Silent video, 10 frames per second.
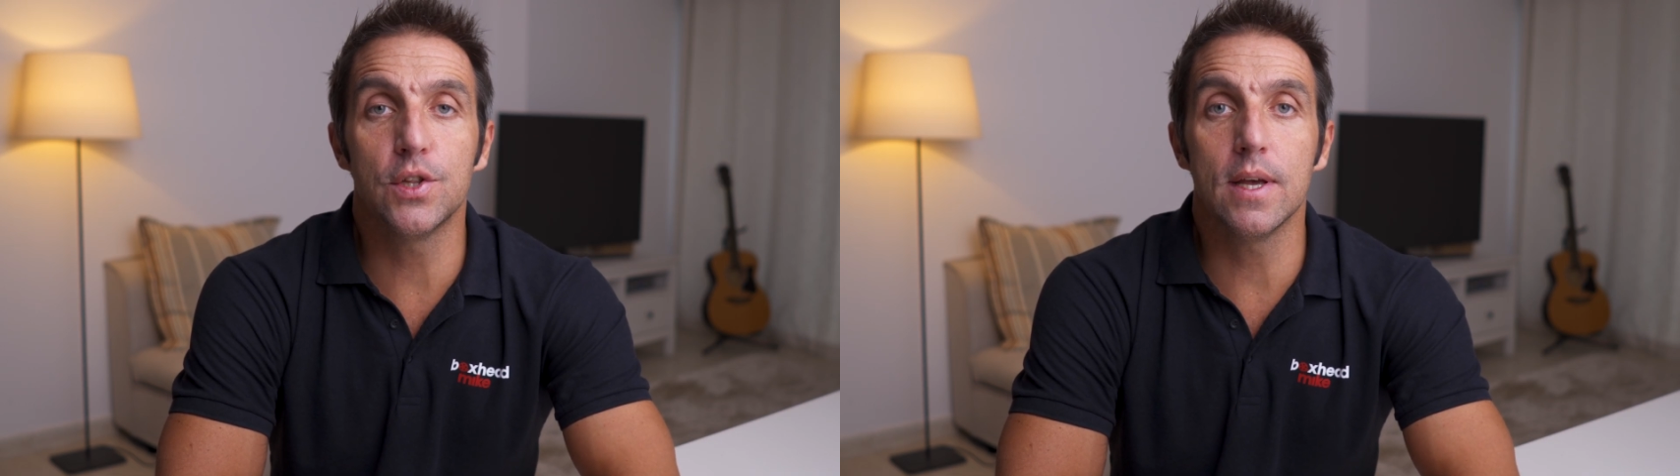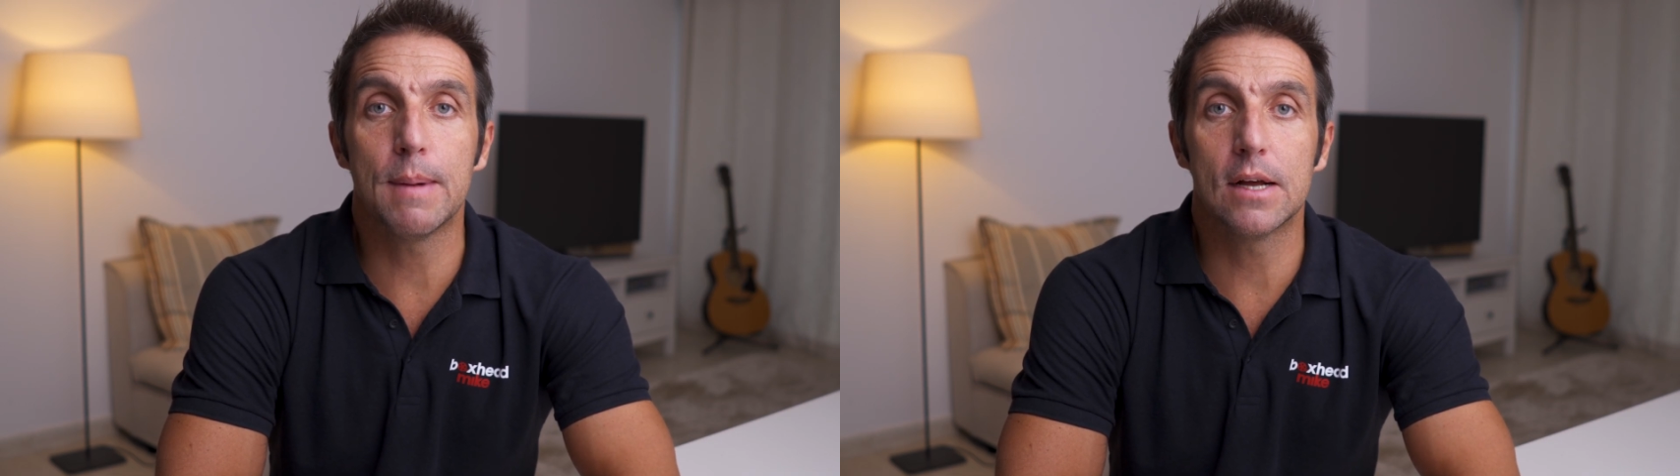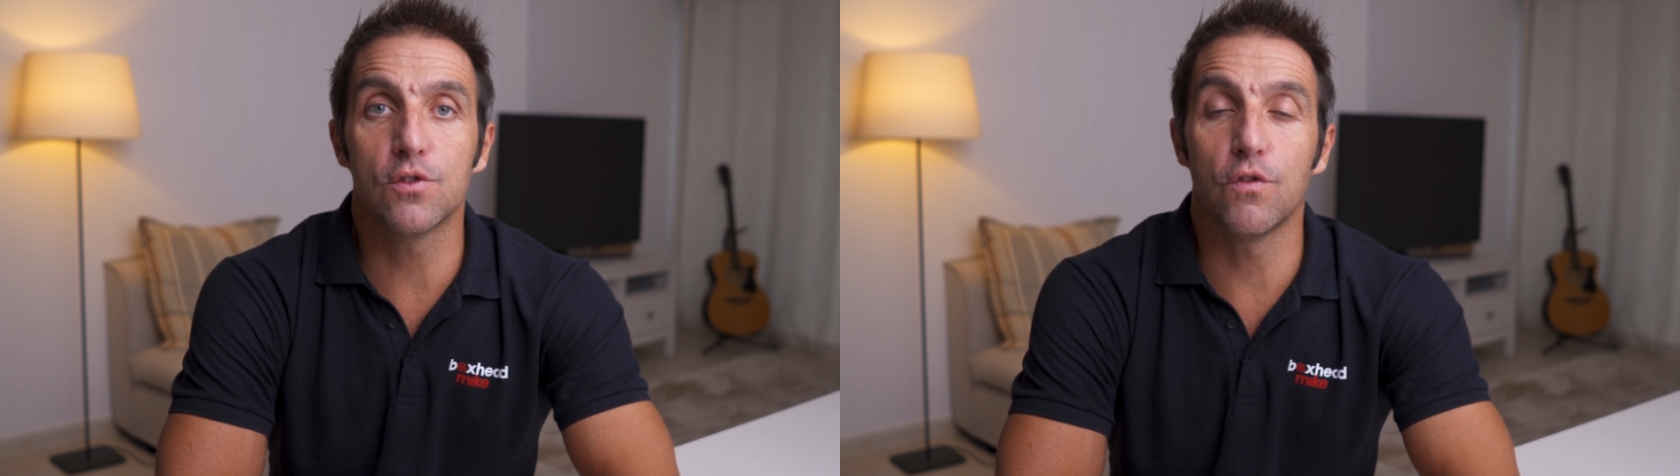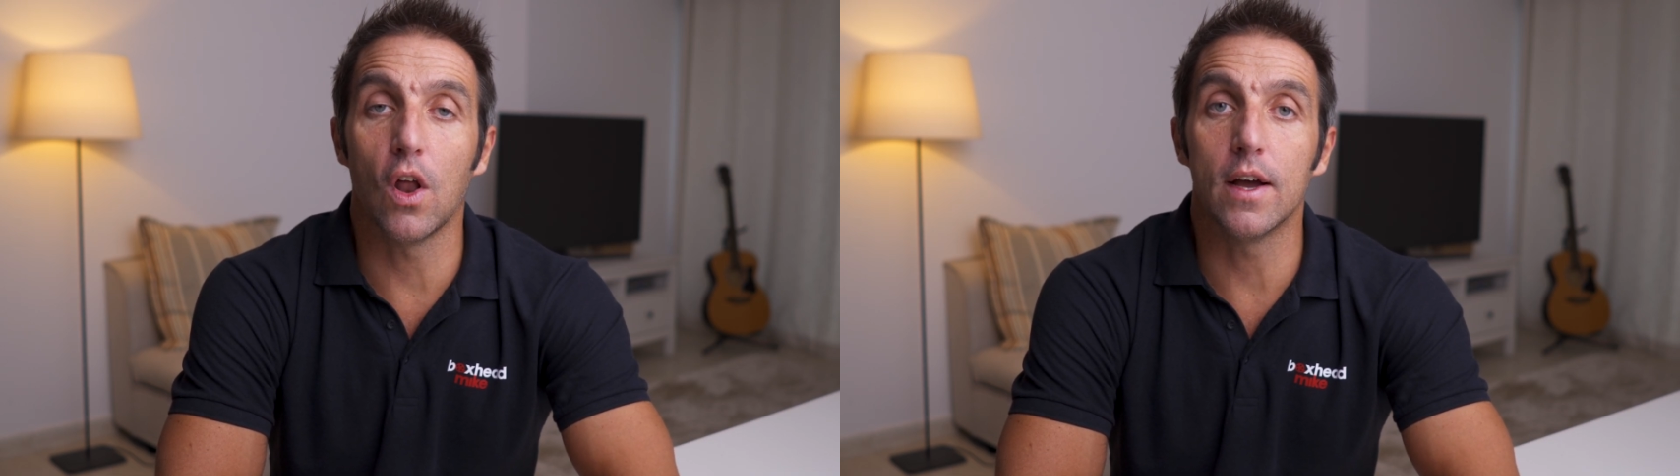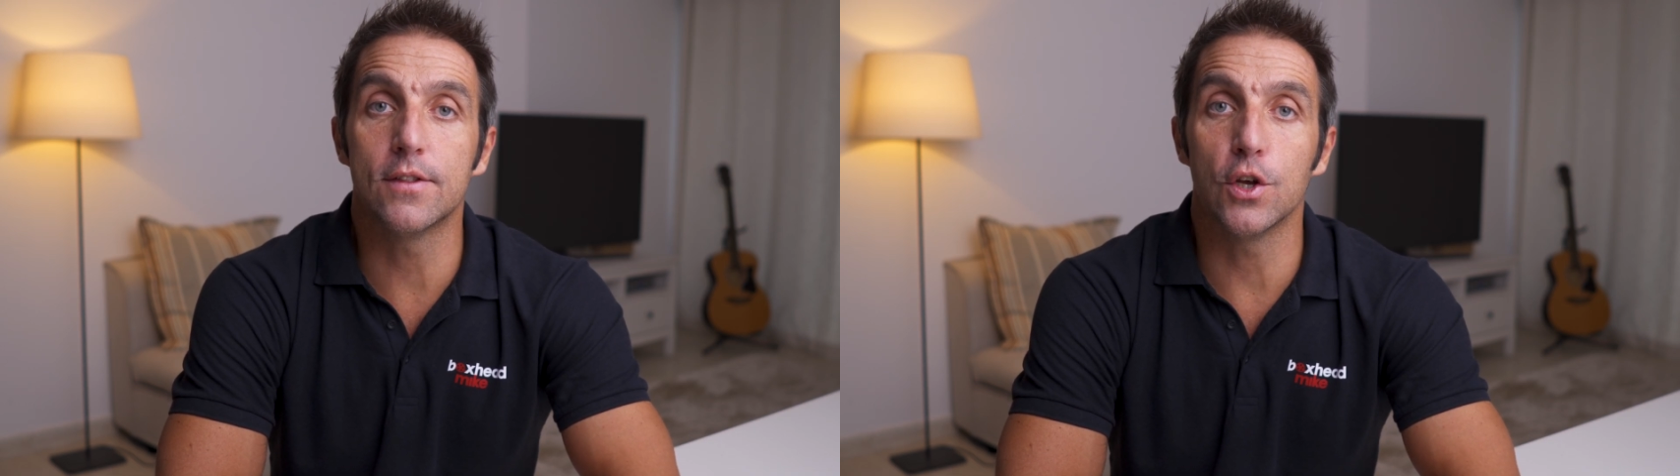the amount of
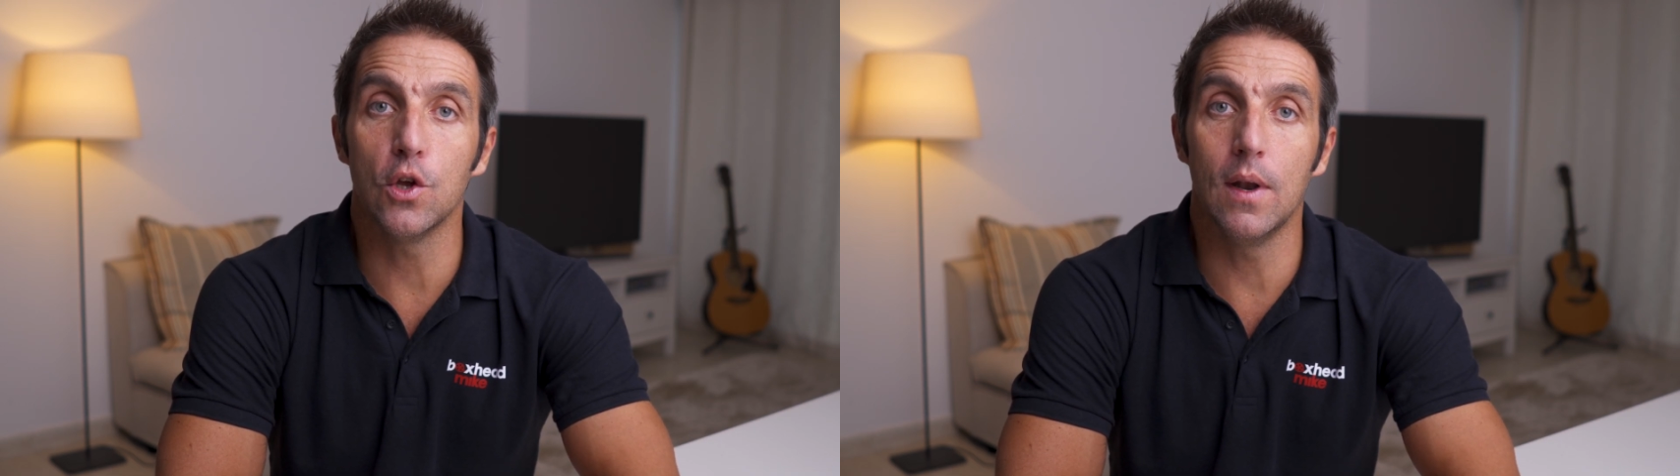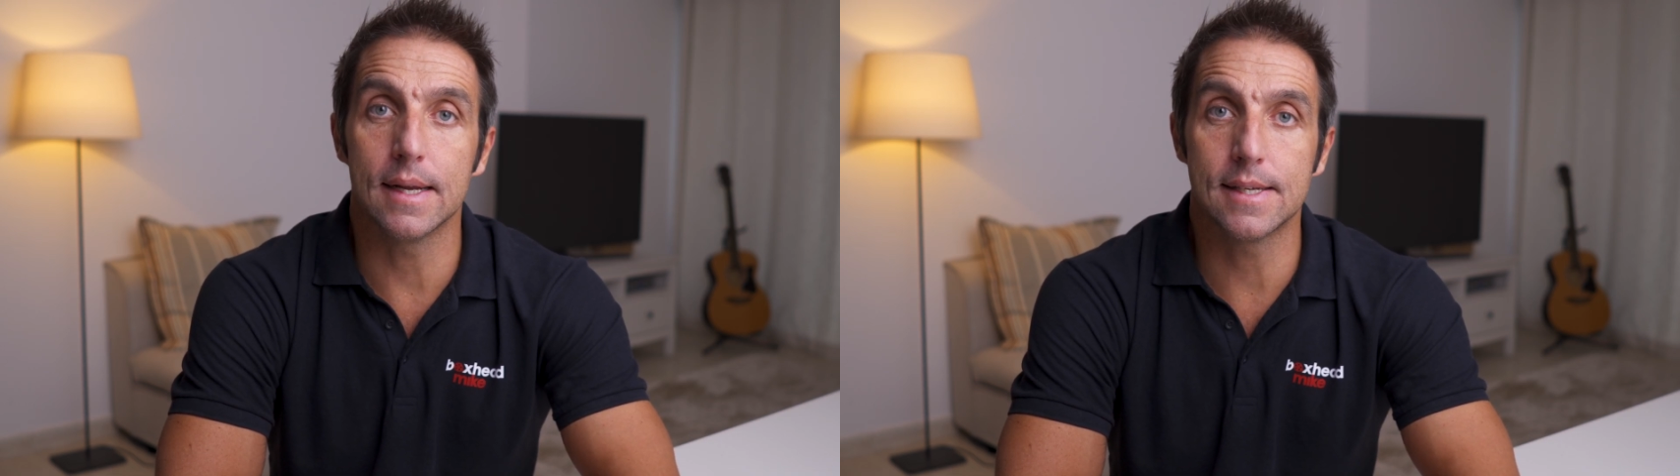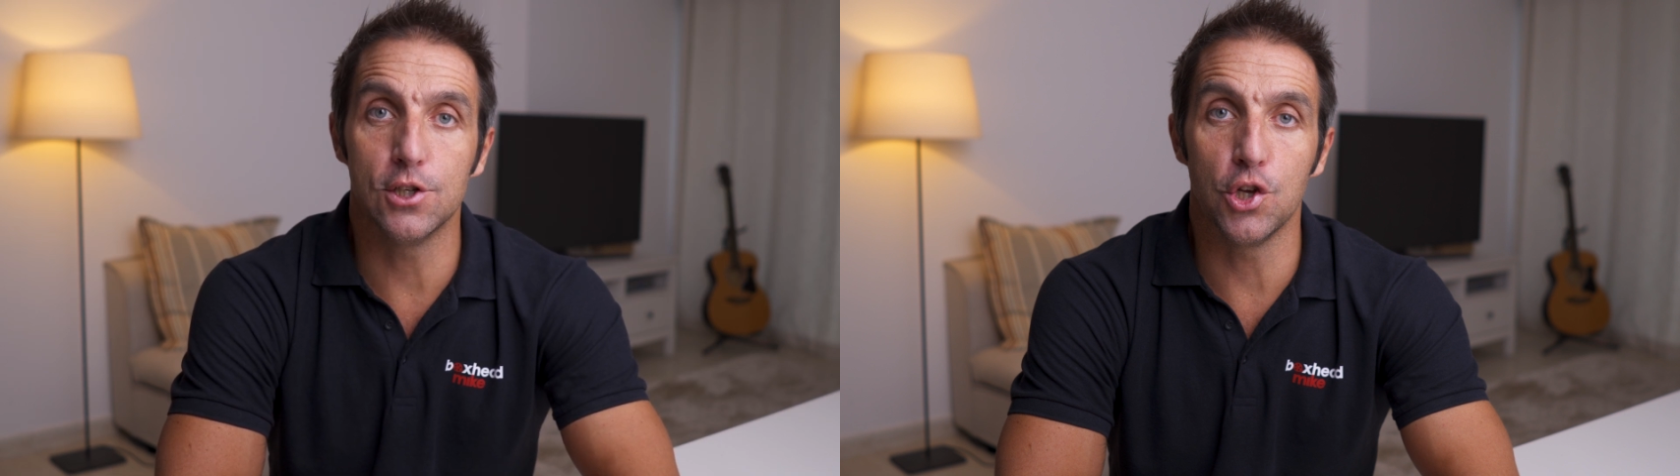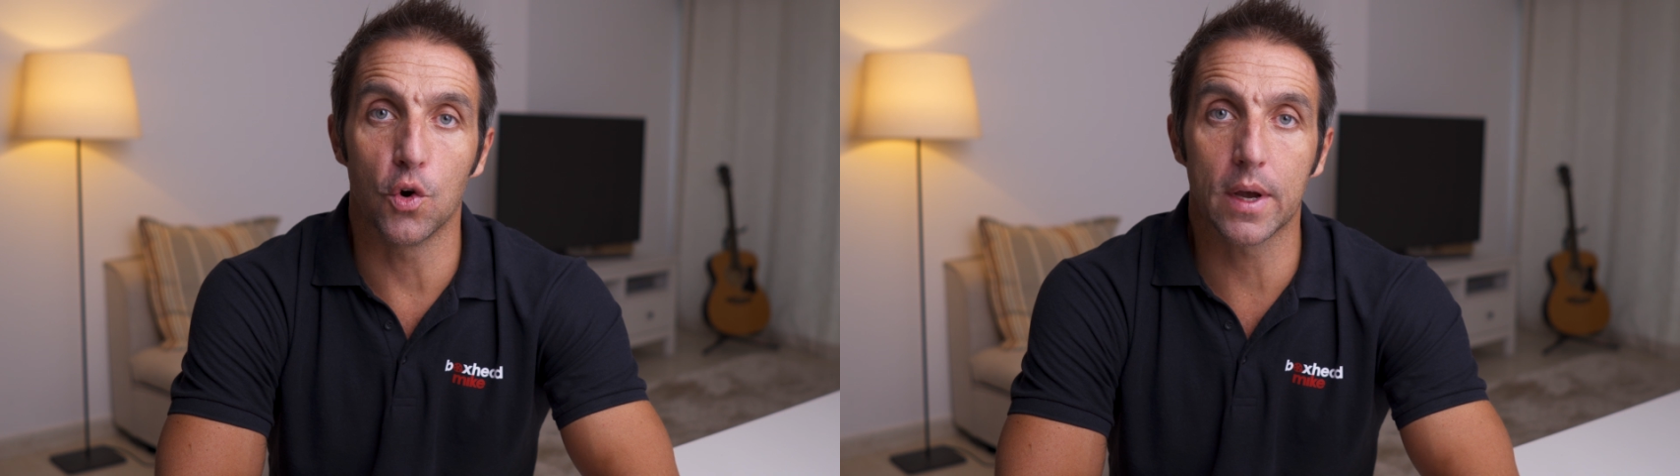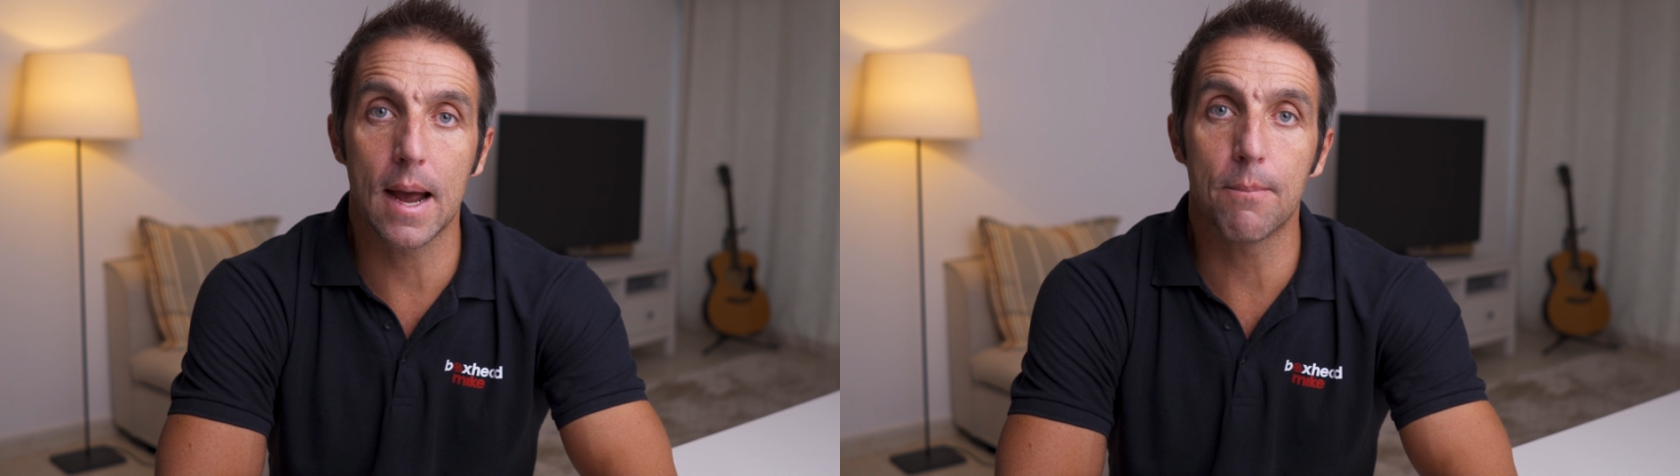light that you let into
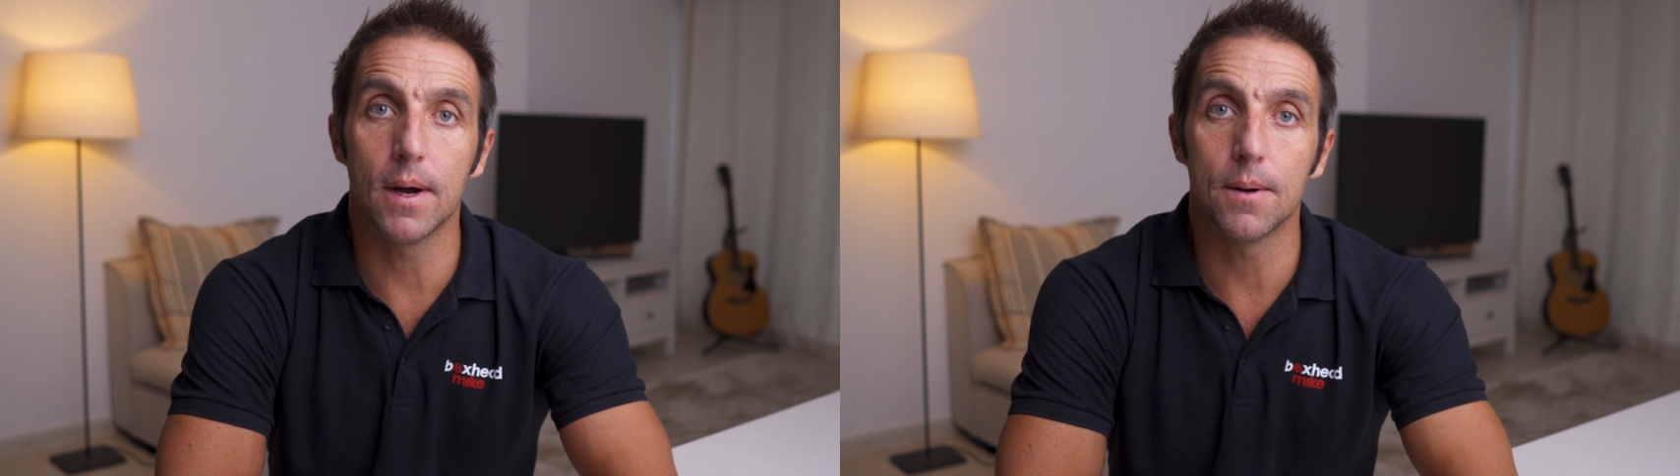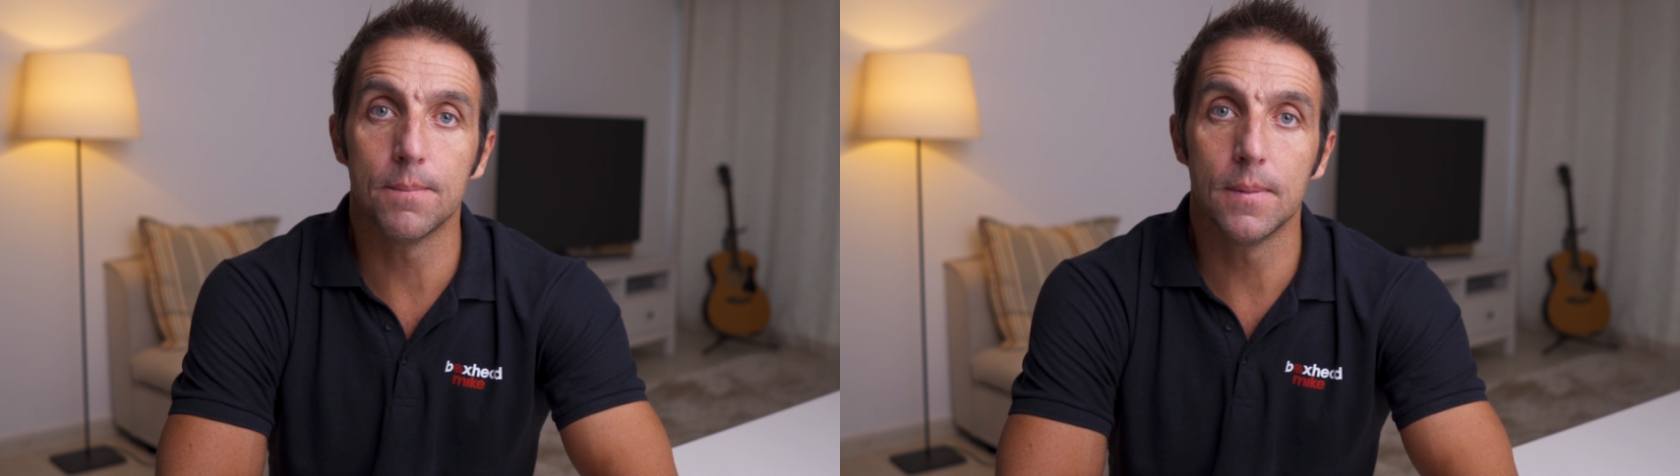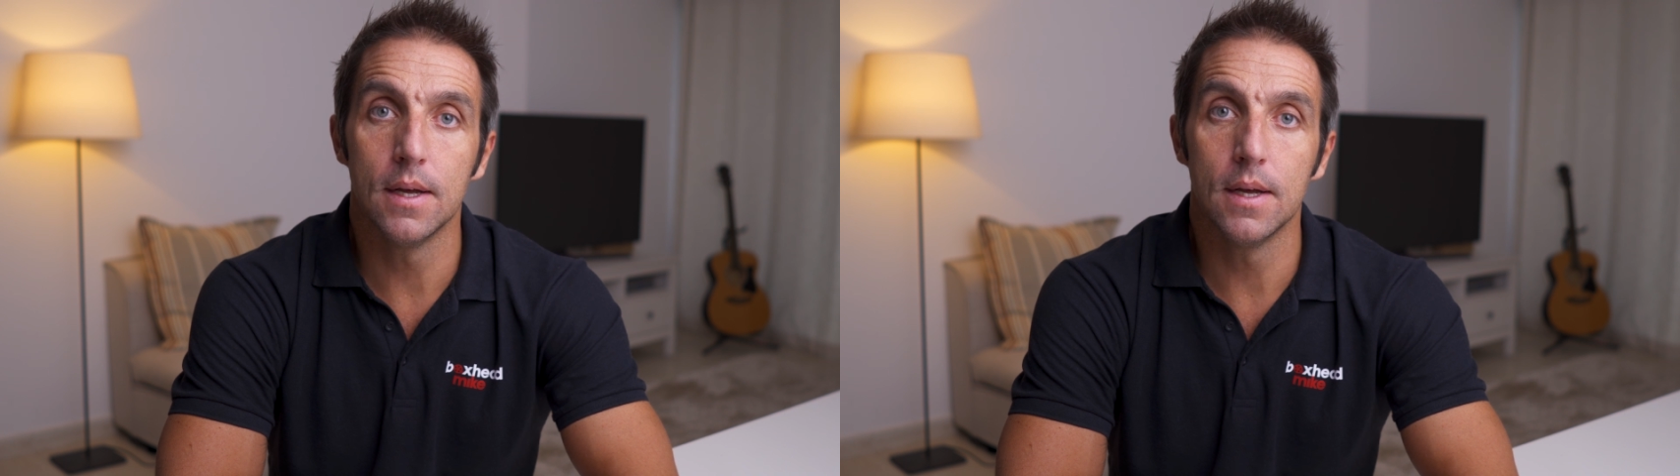your camera.